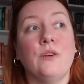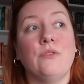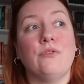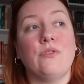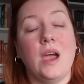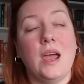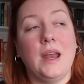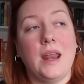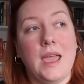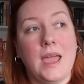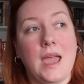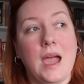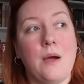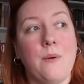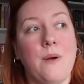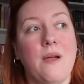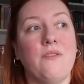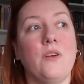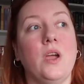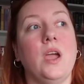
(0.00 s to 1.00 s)
Friday,
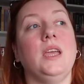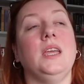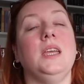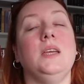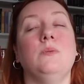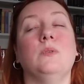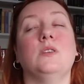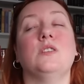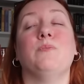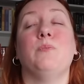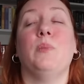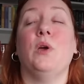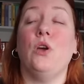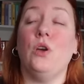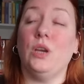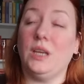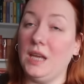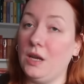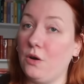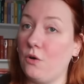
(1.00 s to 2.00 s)
however, he was
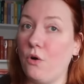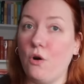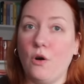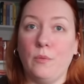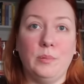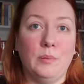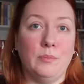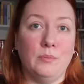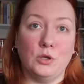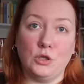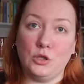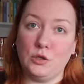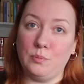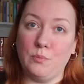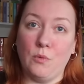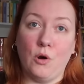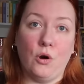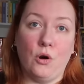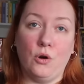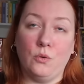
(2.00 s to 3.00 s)
perking up much
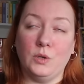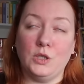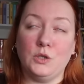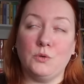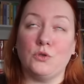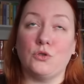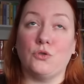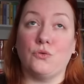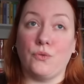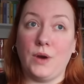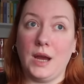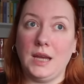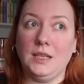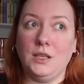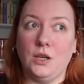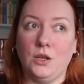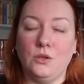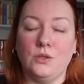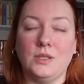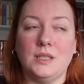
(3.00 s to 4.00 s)
more, which was
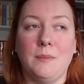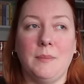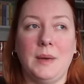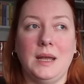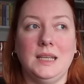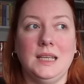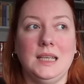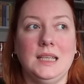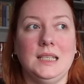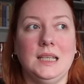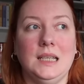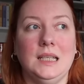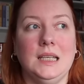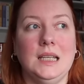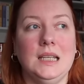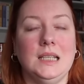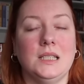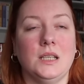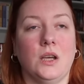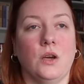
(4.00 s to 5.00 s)
great news. It meant he didn't
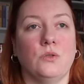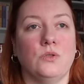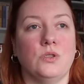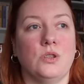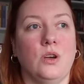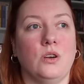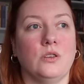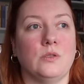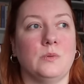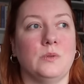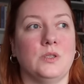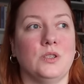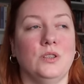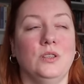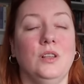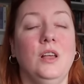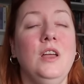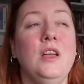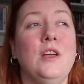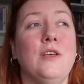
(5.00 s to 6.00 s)
need to go to the
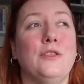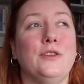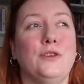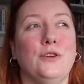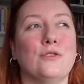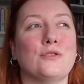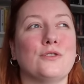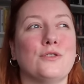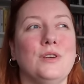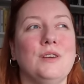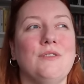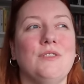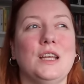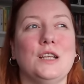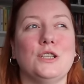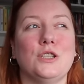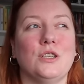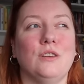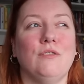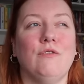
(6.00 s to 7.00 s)
hospital. The doctor even
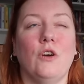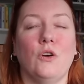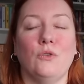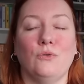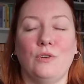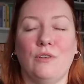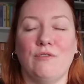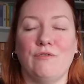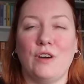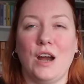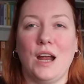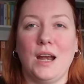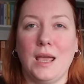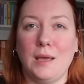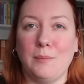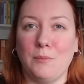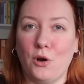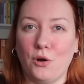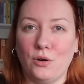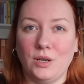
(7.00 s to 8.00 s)
actually phoned on
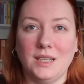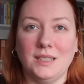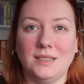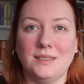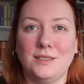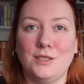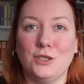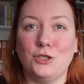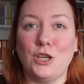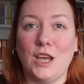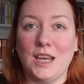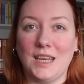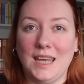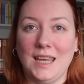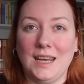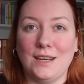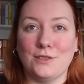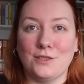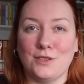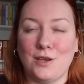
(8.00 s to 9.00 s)
Friday morning to check
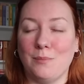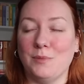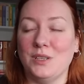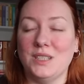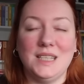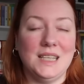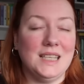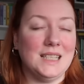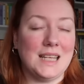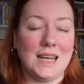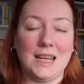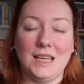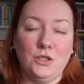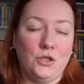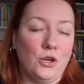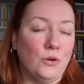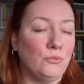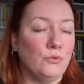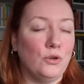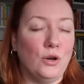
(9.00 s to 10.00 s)
in on Thomas. He said, I
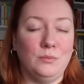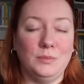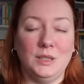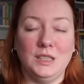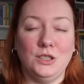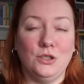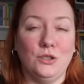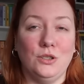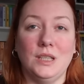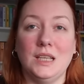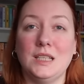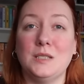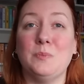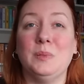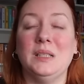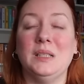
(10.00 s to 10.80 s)
don't normally do this.